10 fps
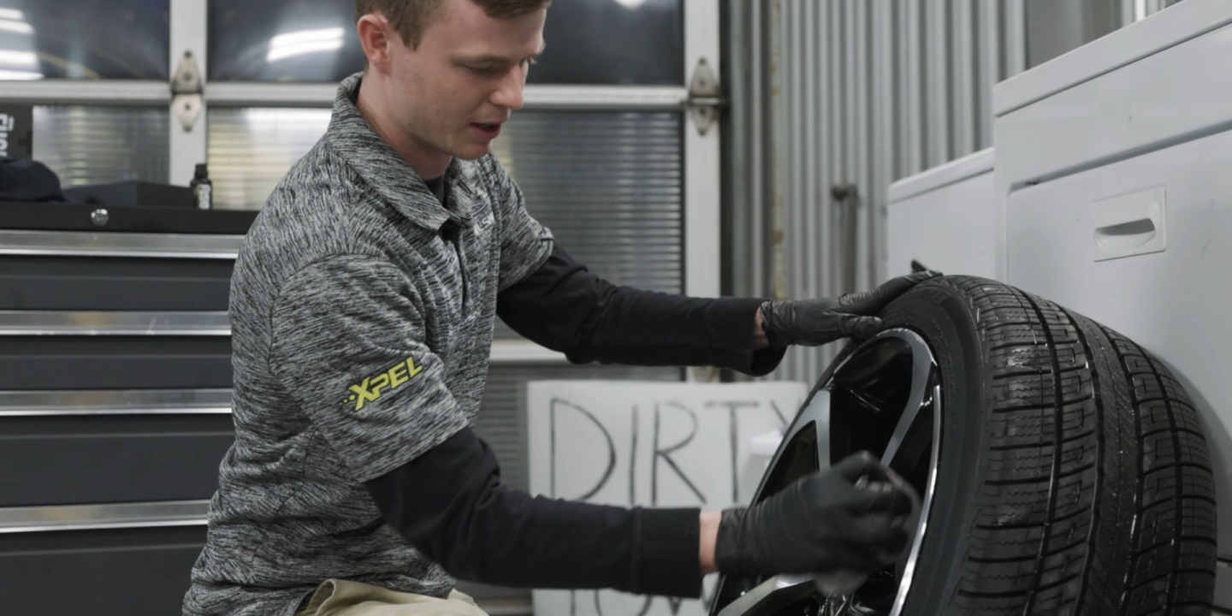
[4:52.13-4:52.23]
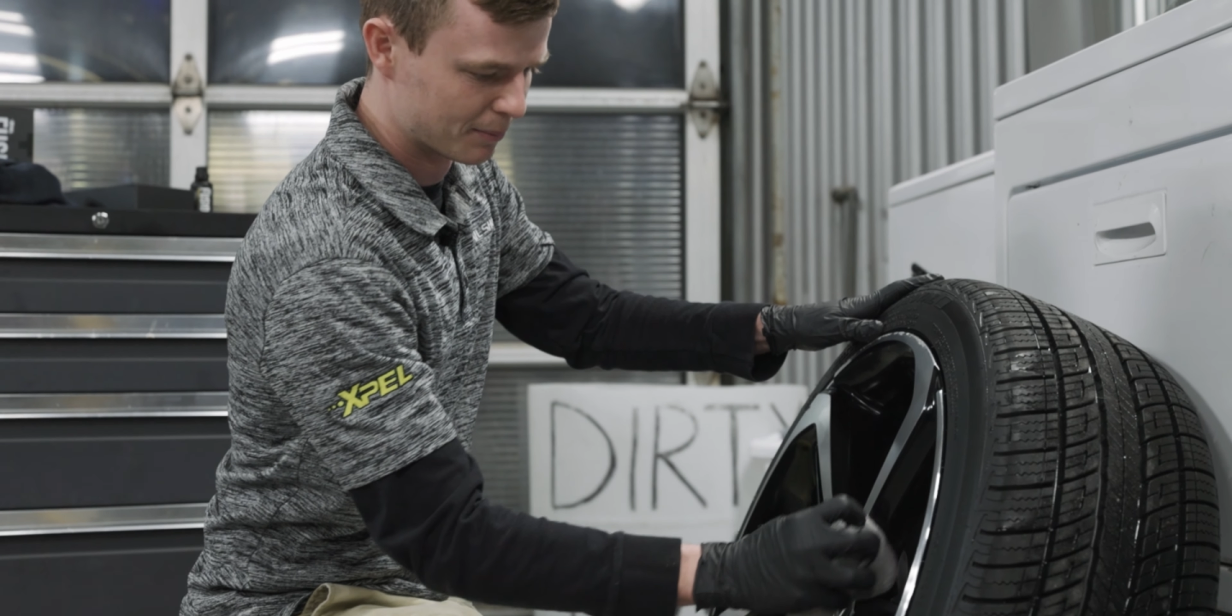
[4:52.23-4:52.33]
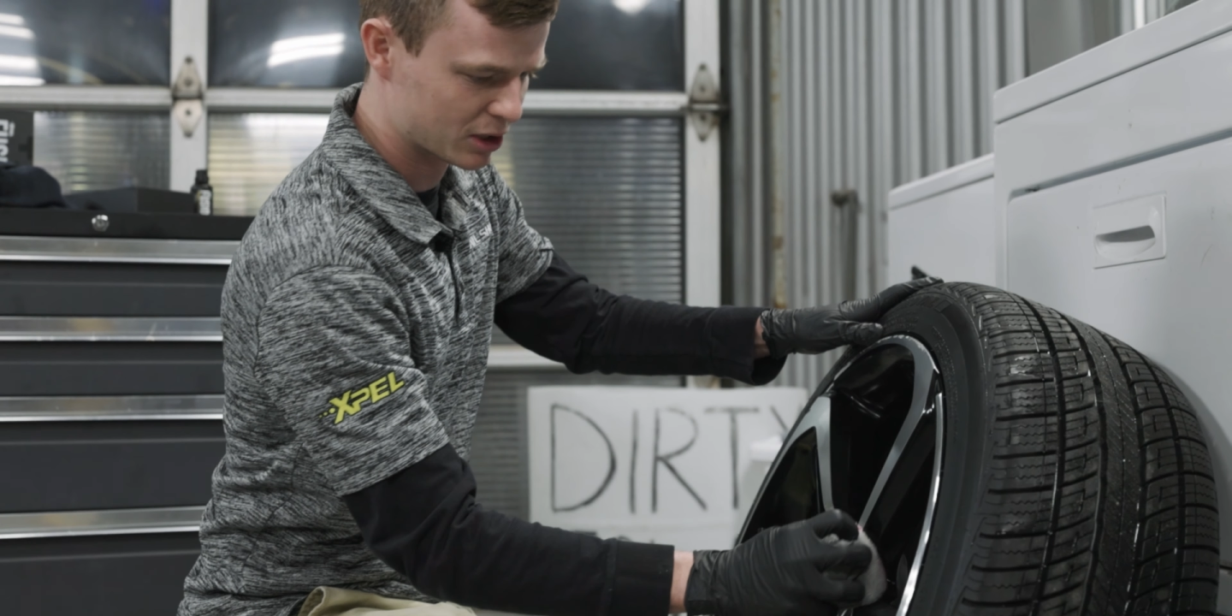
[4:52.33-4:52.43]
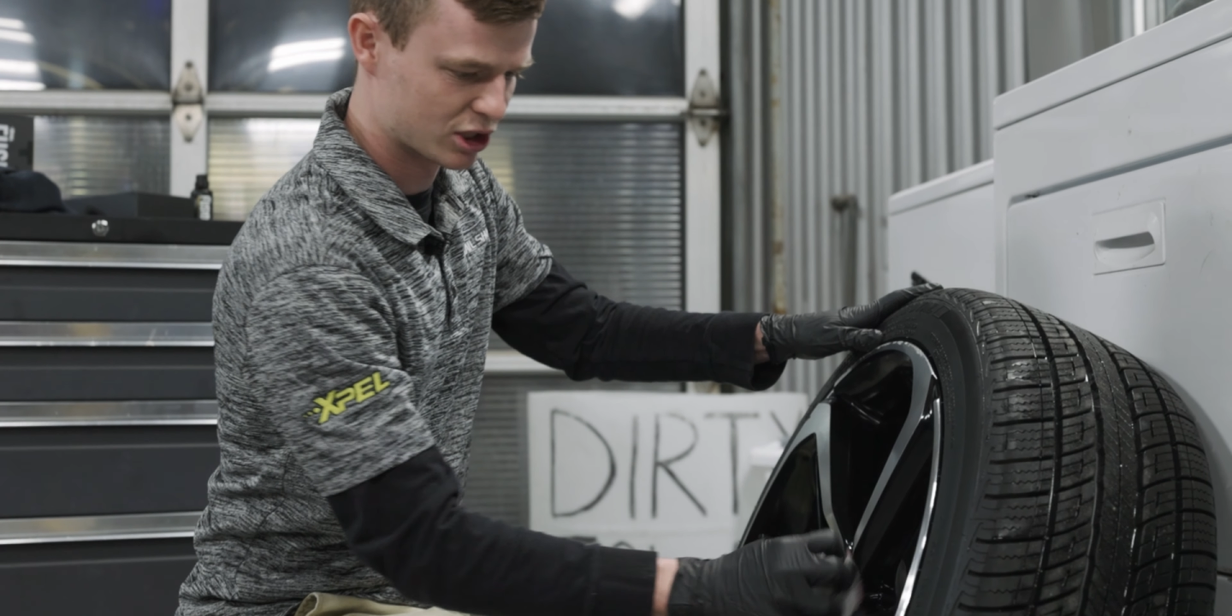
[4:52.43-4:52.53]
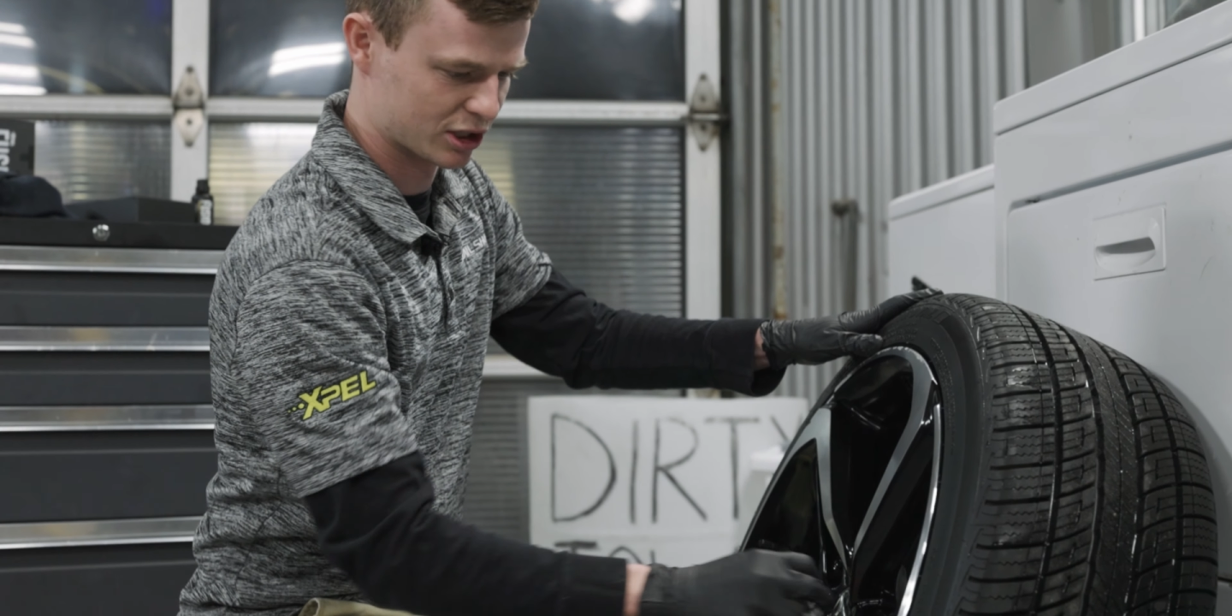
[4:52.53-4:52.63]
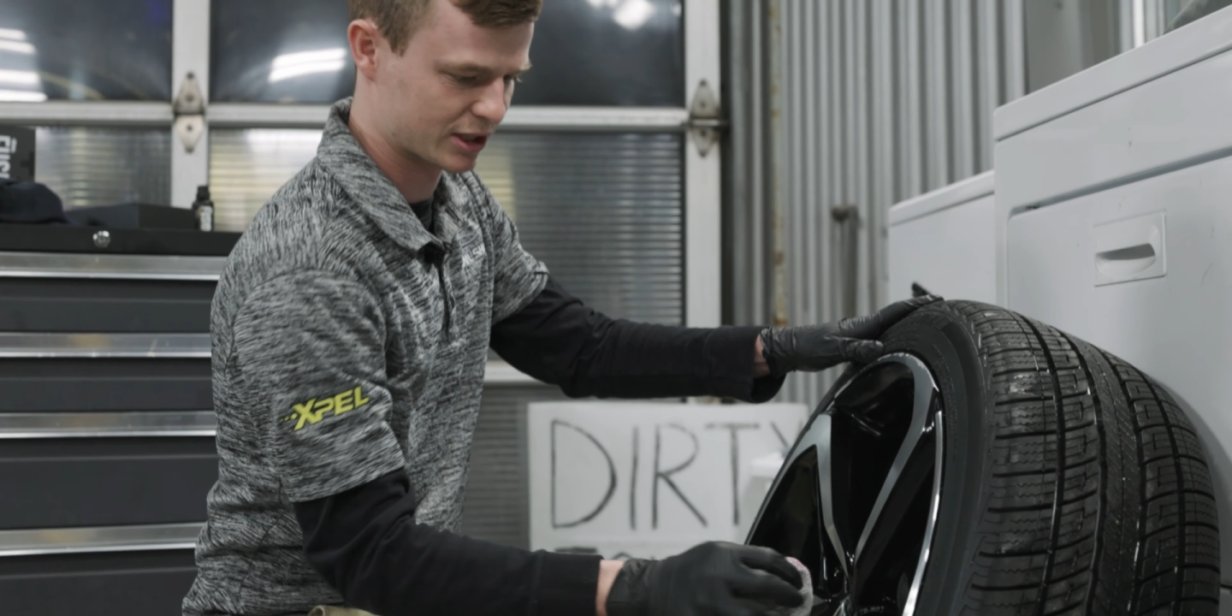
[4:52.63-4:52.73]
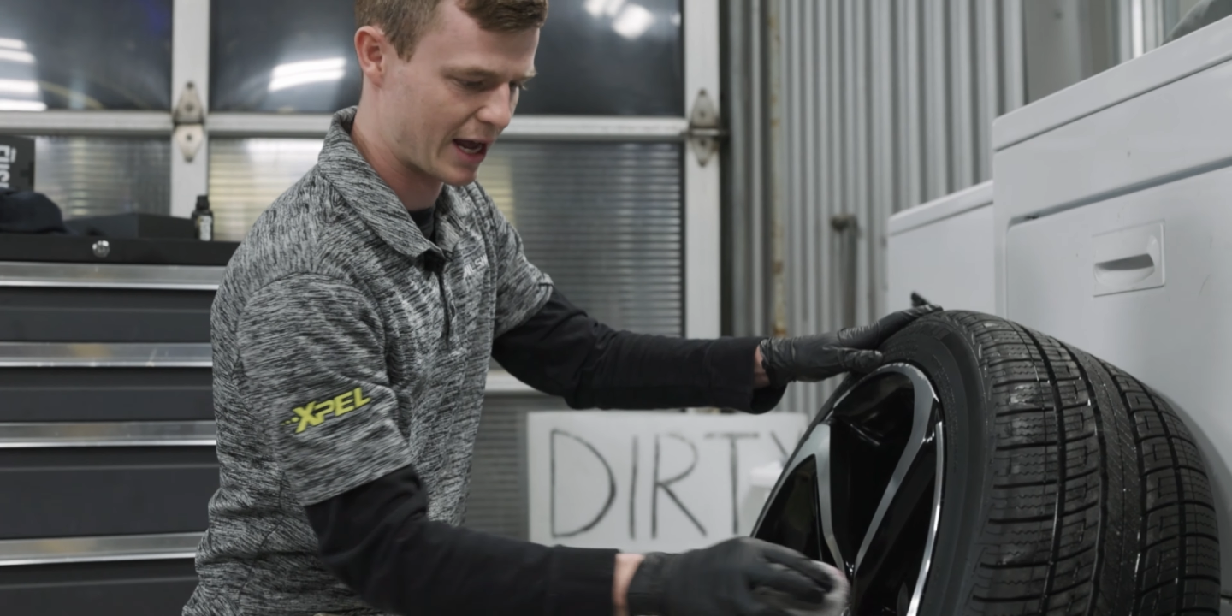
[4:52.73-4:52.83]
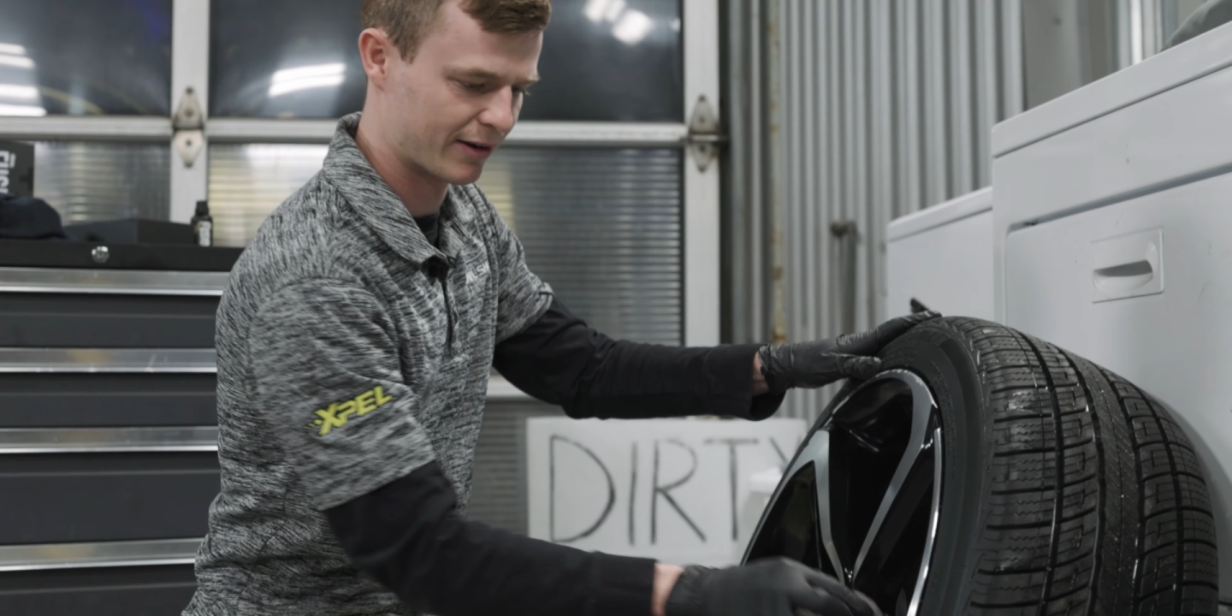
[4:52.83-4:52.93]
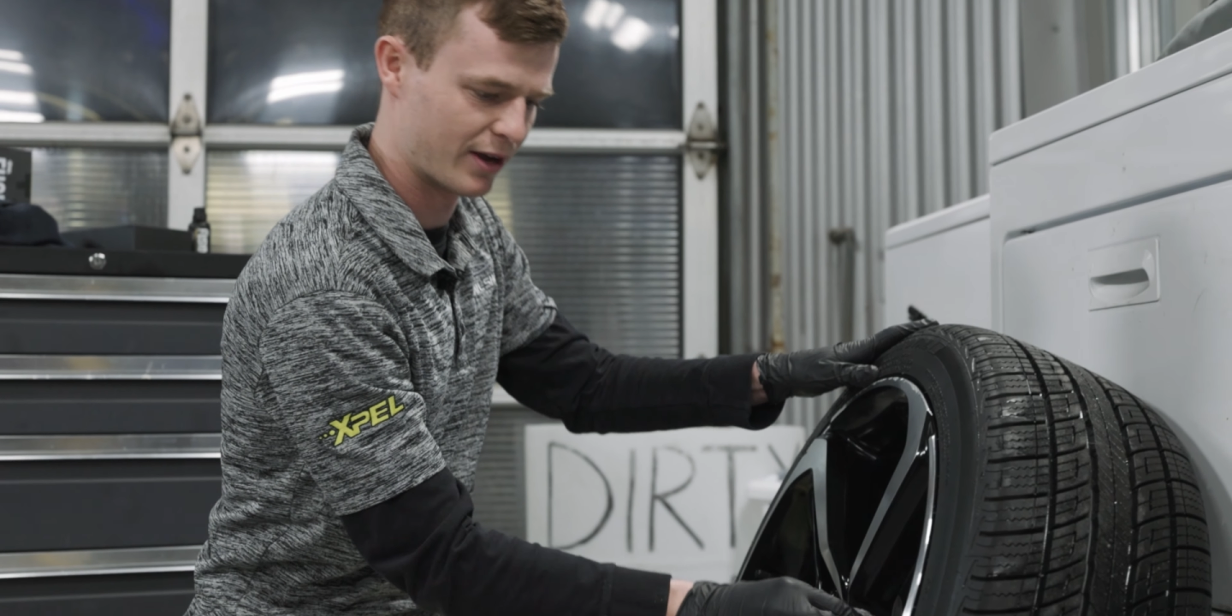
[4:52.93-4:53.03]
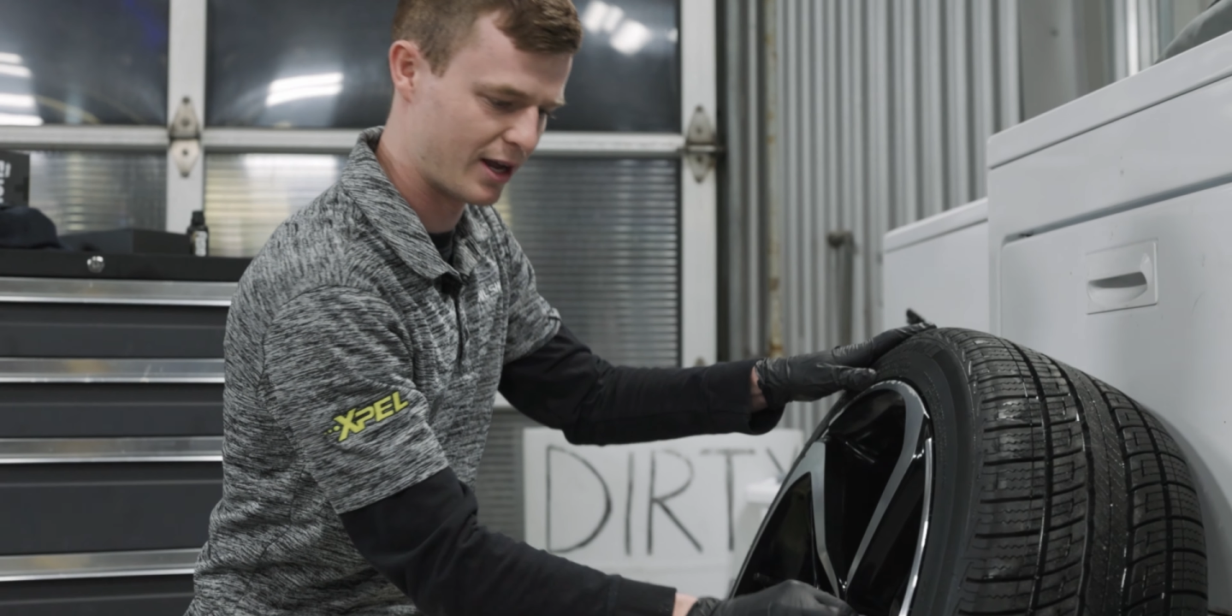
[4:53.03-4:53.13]
but it's just
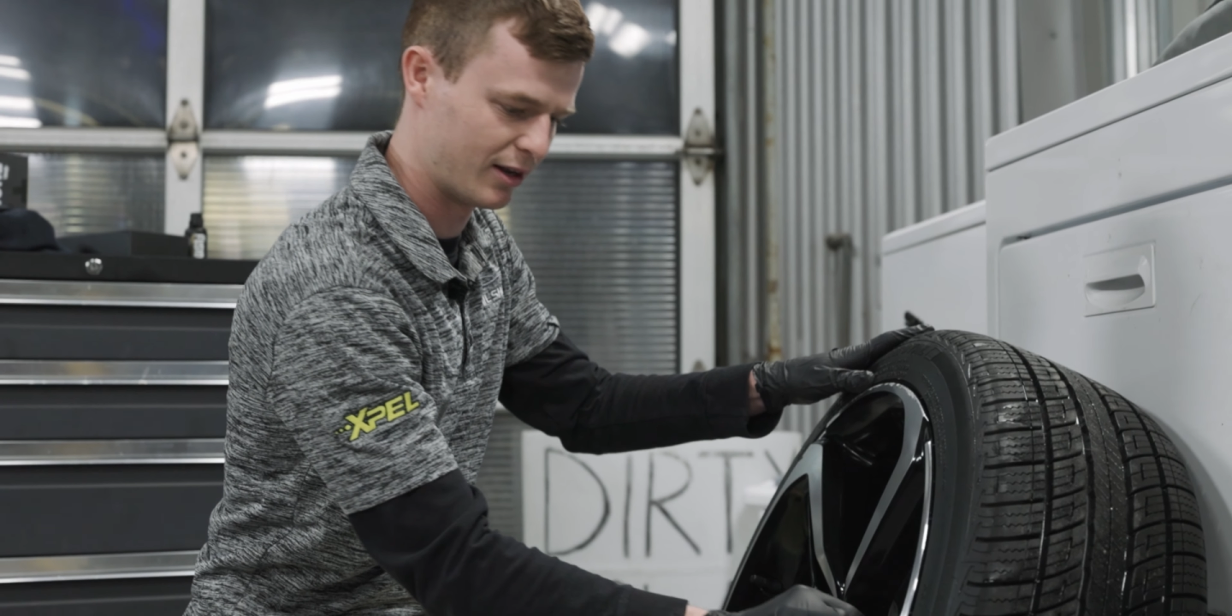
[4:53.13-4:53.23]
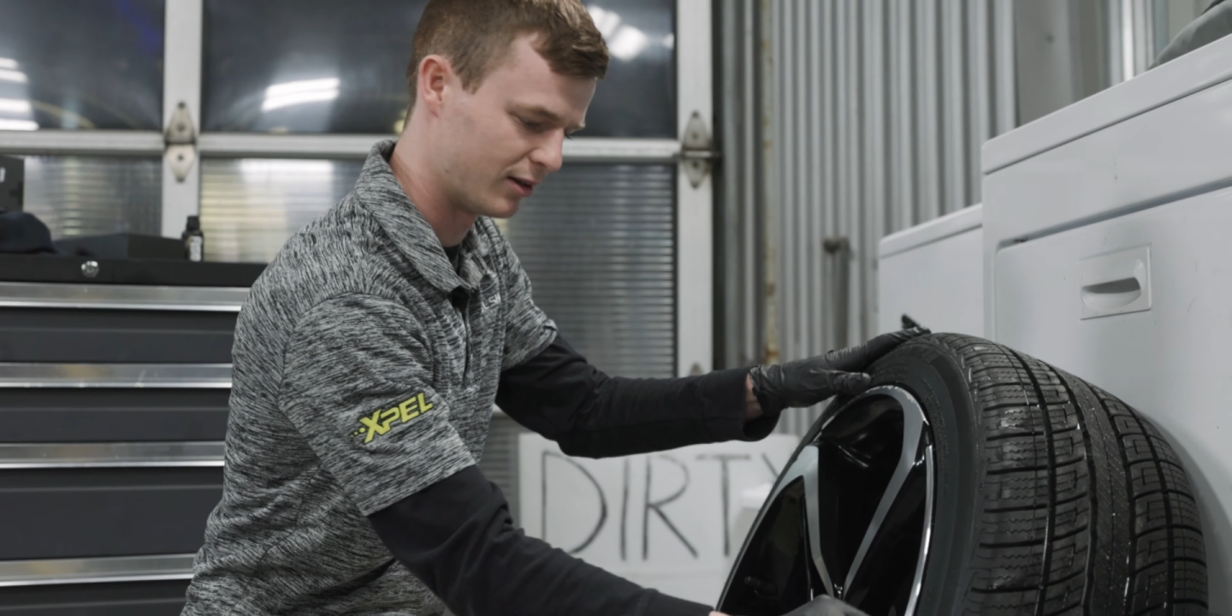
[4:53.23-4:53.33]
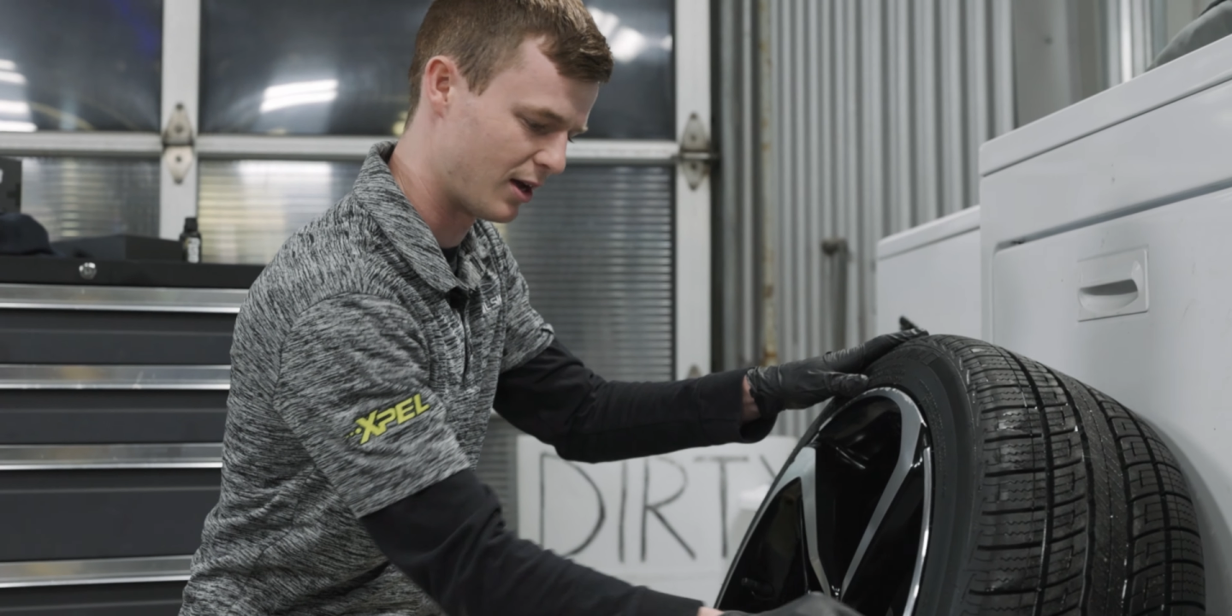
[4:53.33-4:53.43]
kind of a